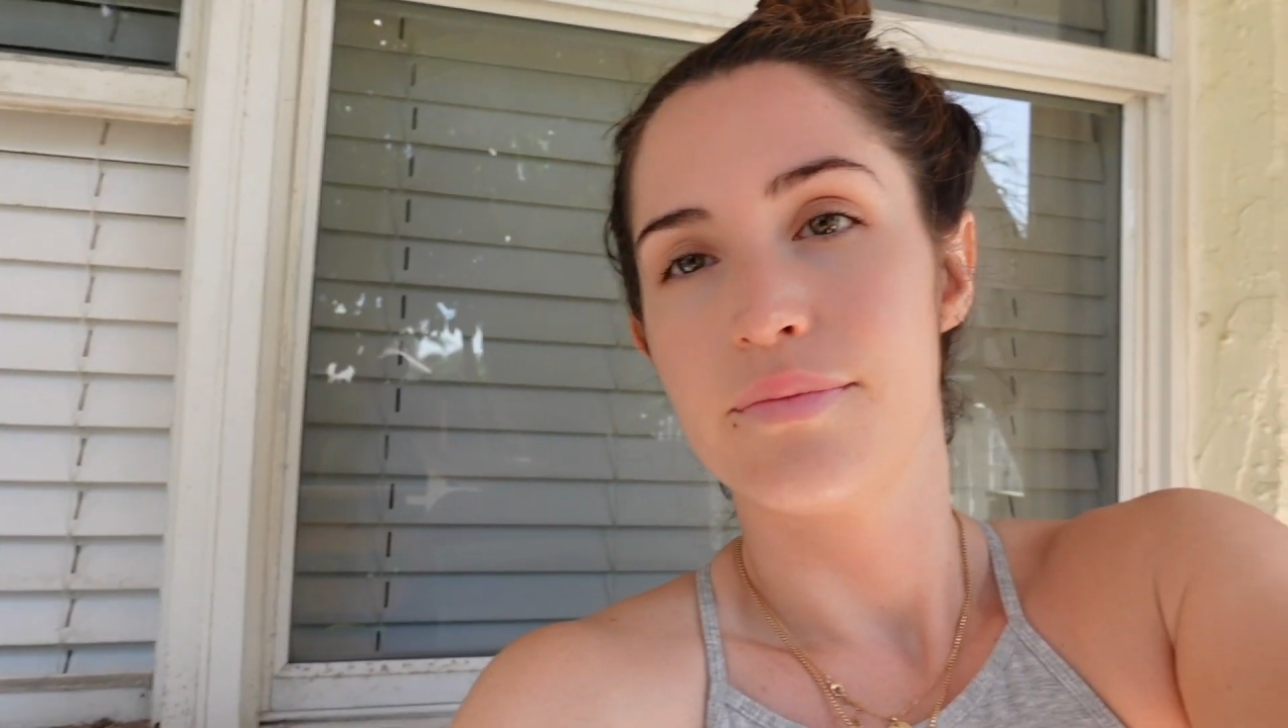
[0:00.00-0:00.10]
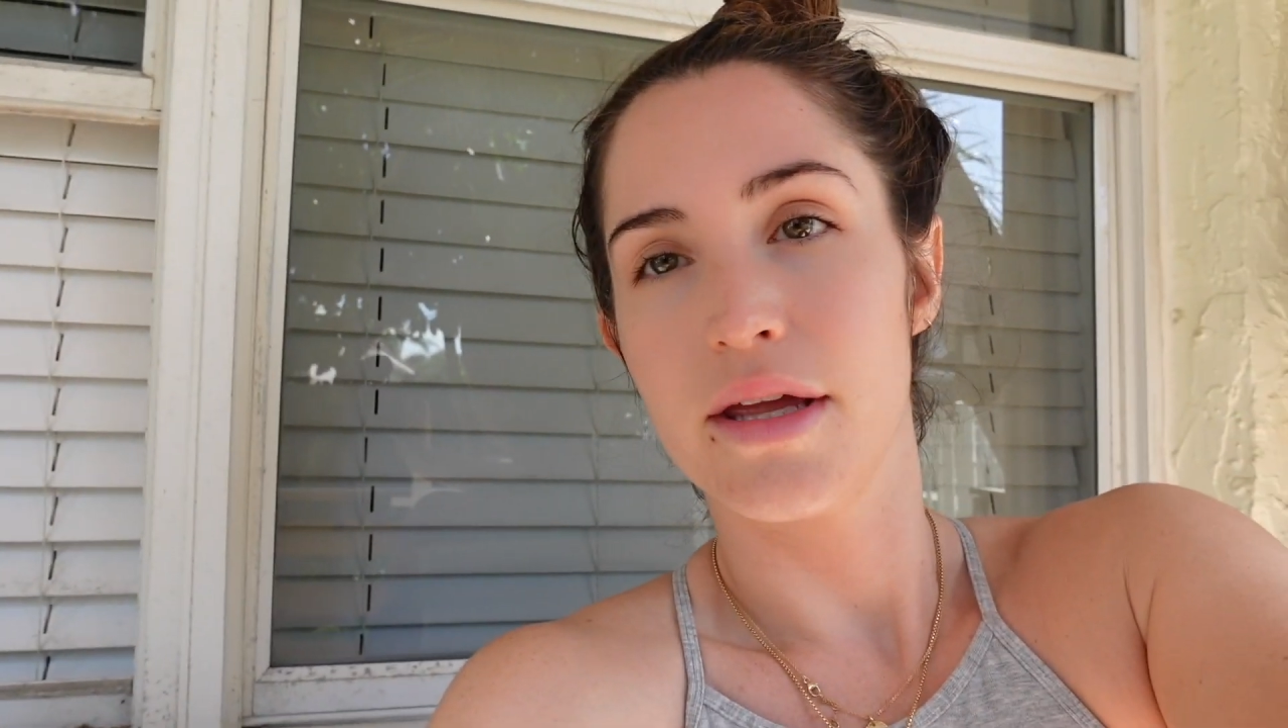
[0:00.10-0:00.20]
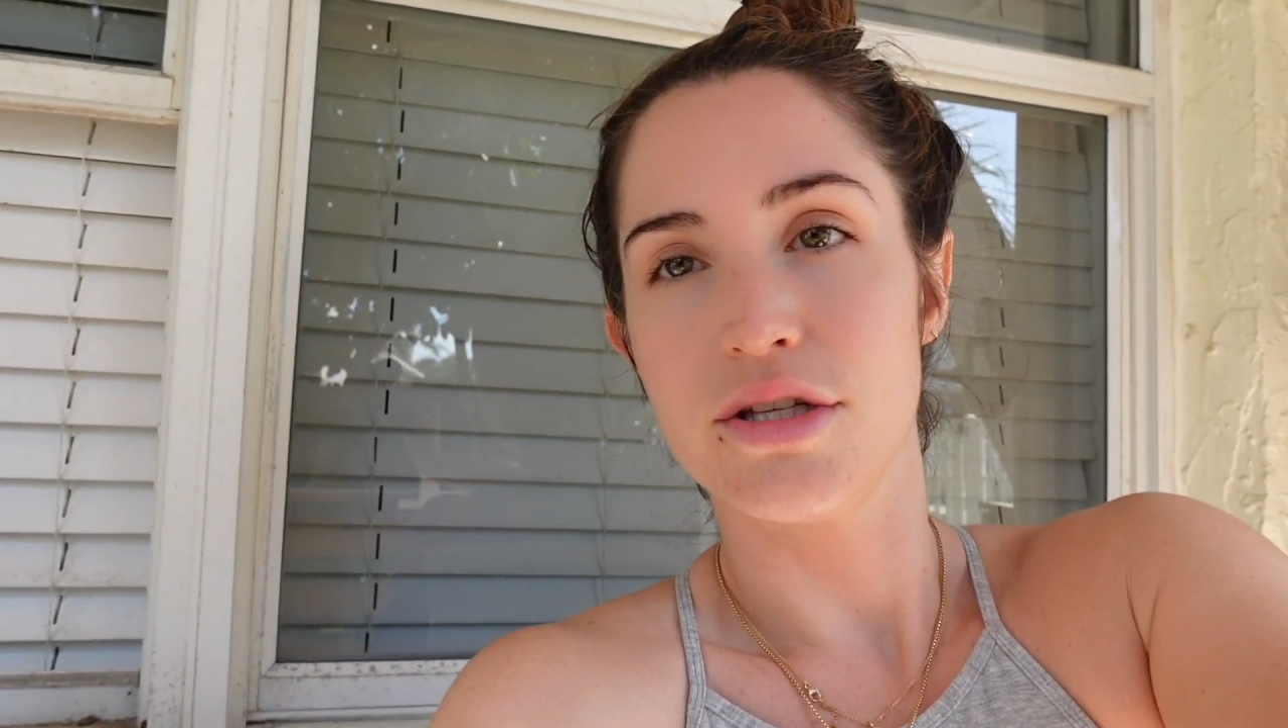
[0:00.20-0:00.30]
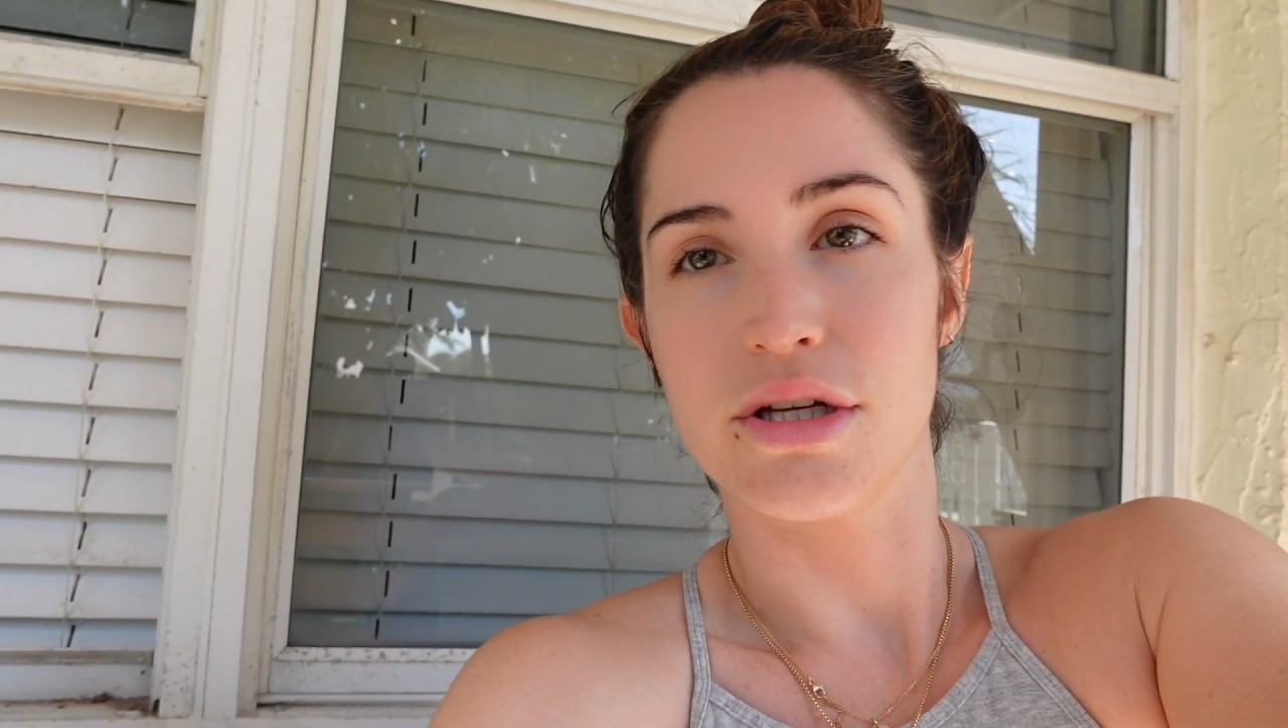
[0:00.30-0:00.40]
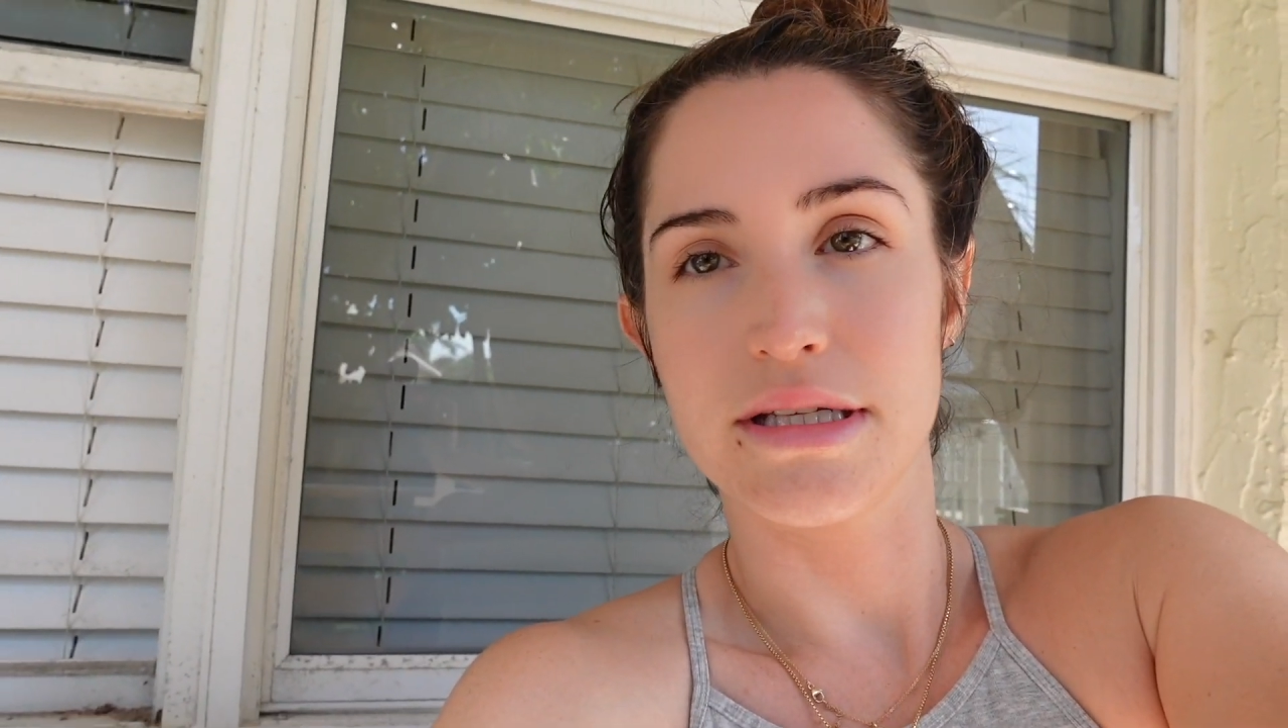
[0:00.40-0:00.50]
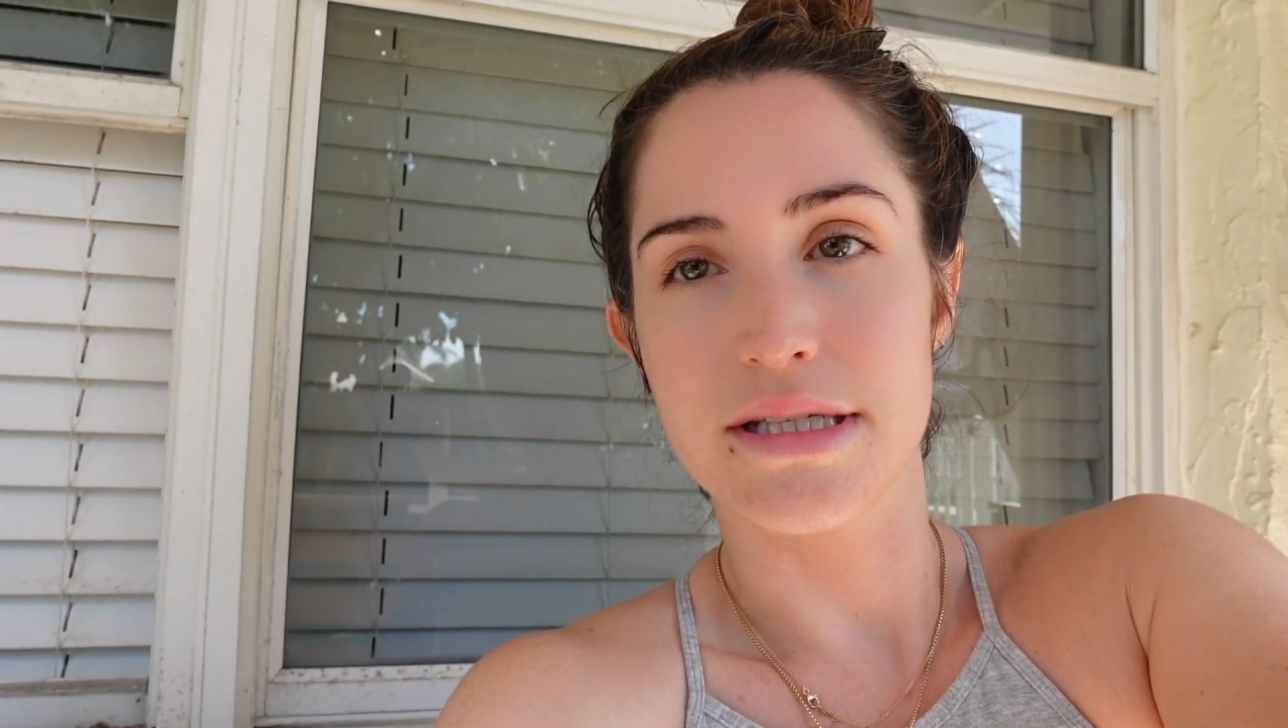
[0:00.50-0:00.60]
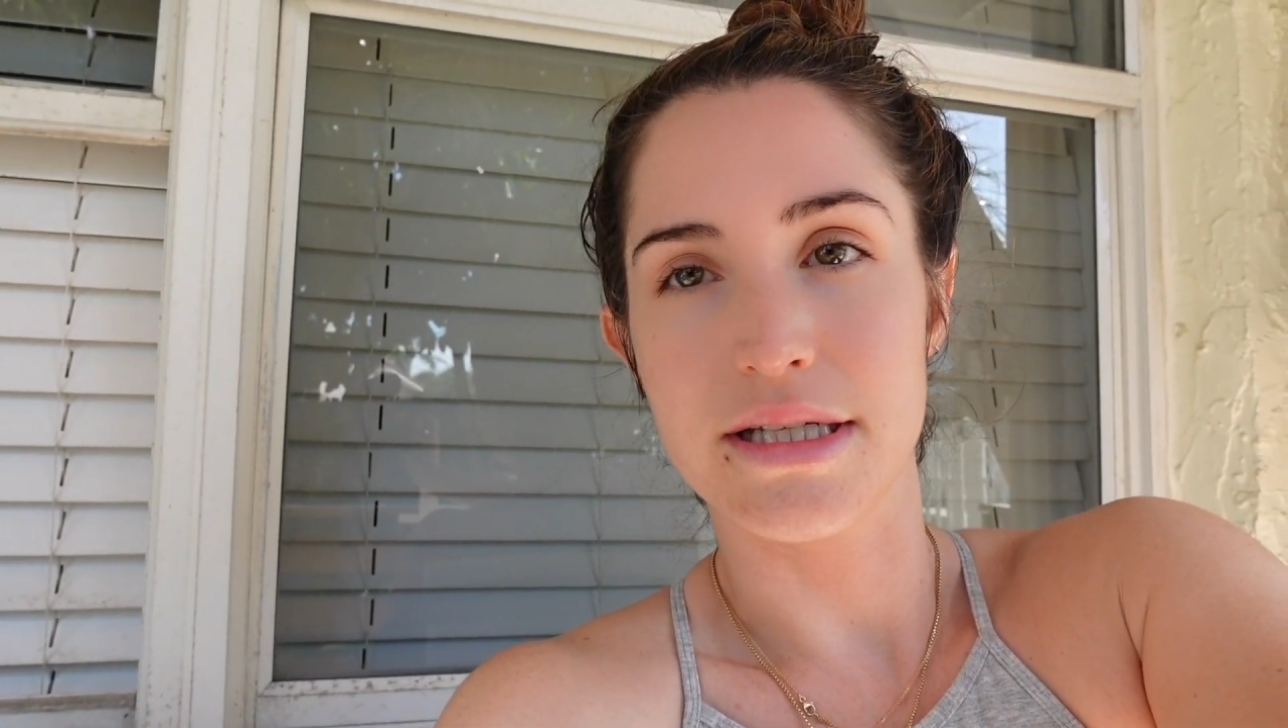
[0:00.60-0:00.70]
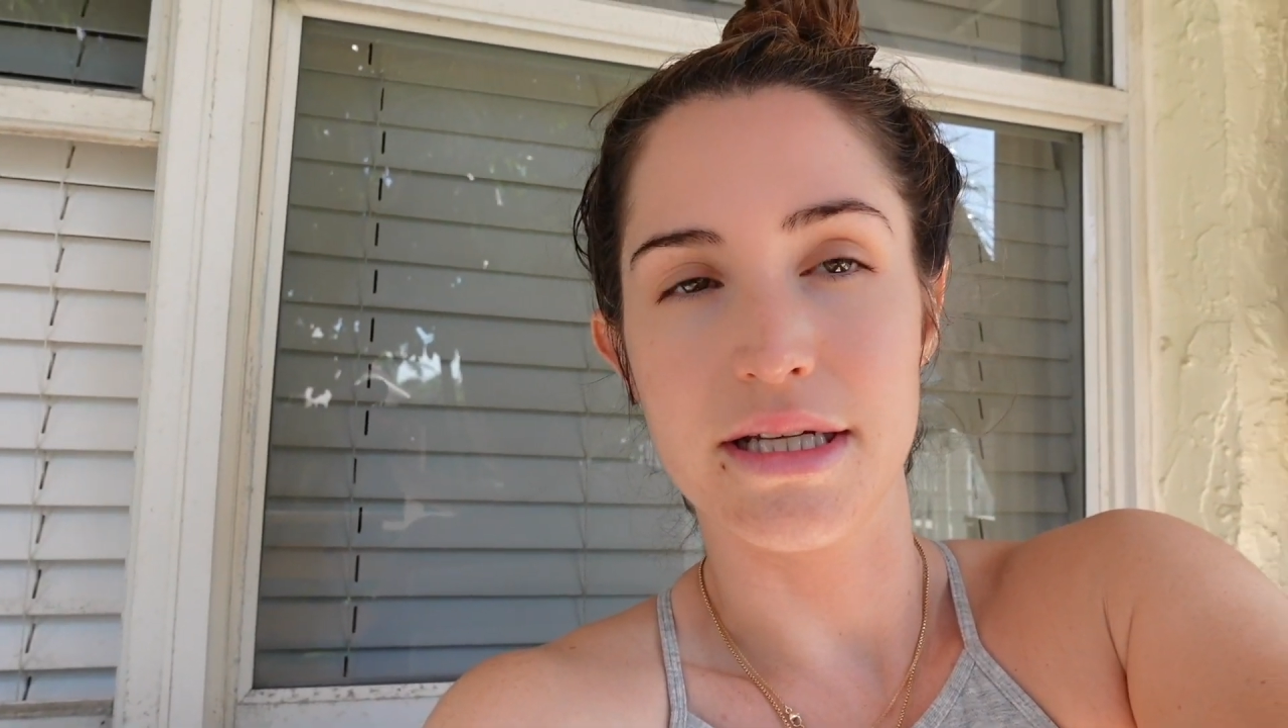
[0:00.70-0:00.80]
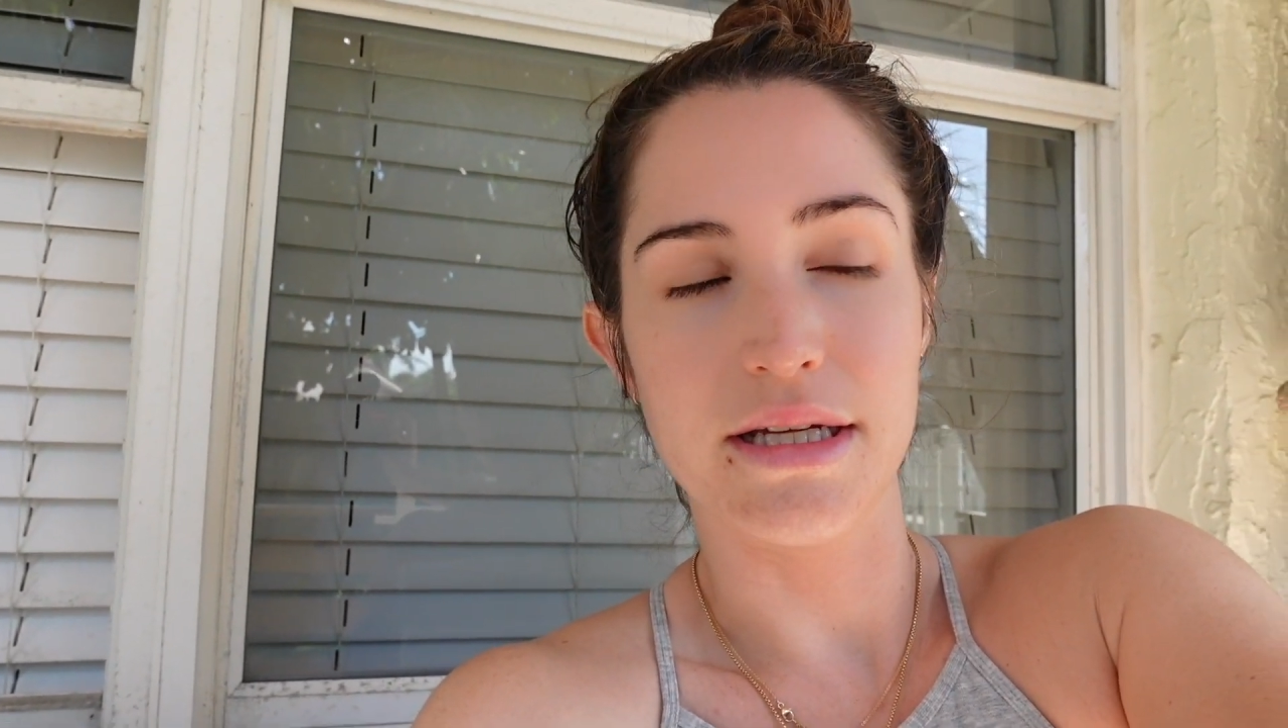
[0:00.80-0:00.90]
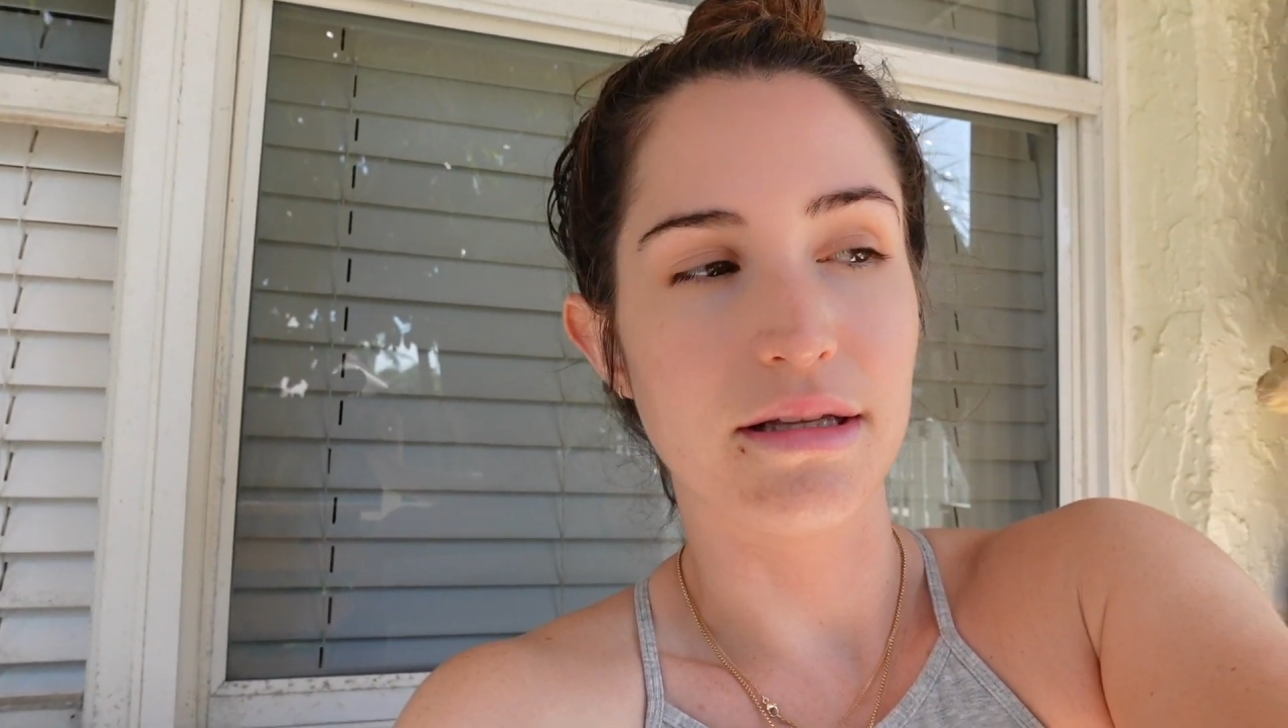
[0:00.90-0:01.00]
As you can
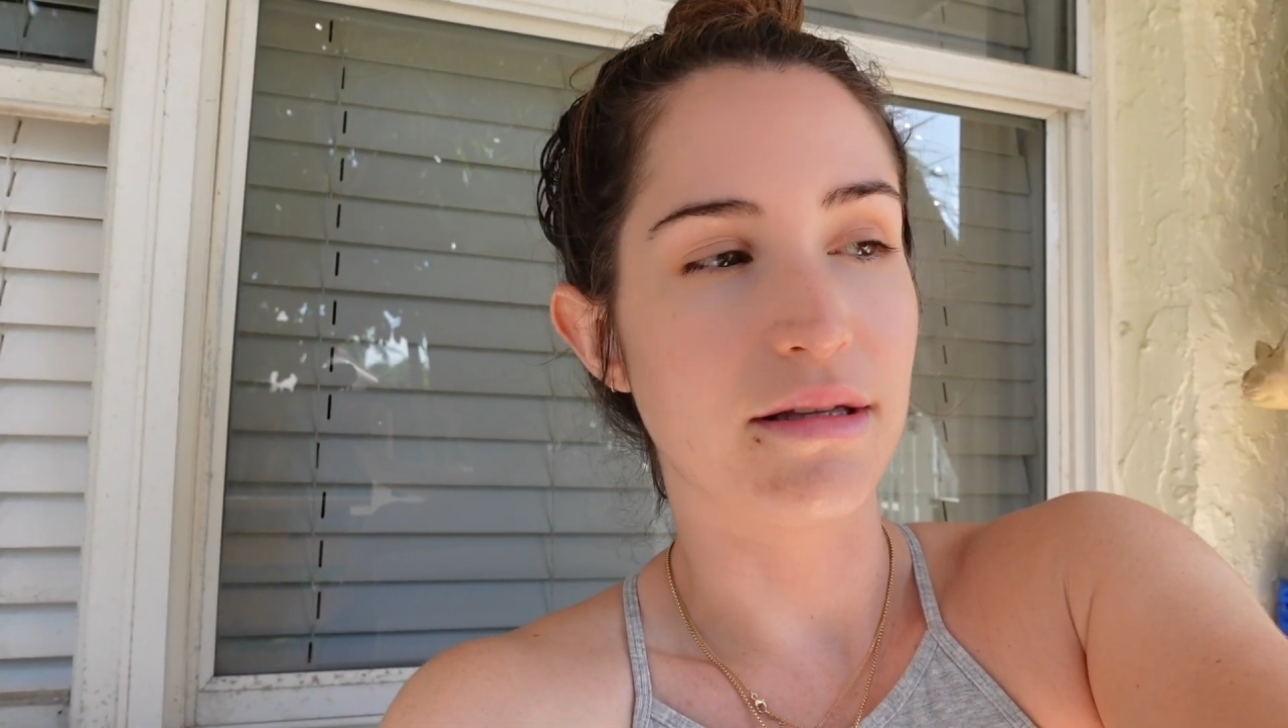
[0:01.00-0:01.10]
see,